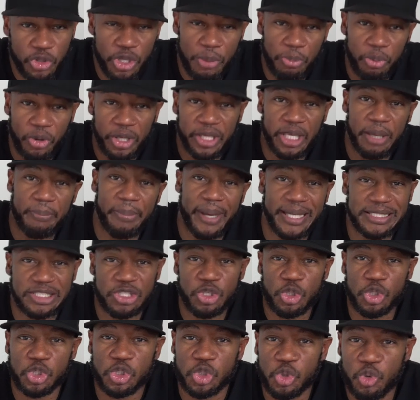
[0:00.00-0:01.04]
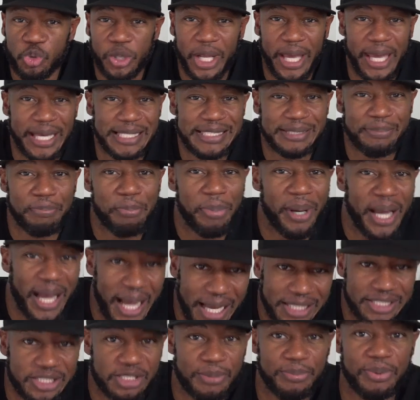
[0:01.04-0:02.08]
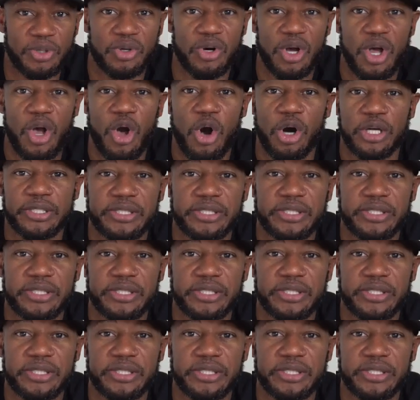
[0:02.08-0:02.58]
and your boy get back to you as soon as possible.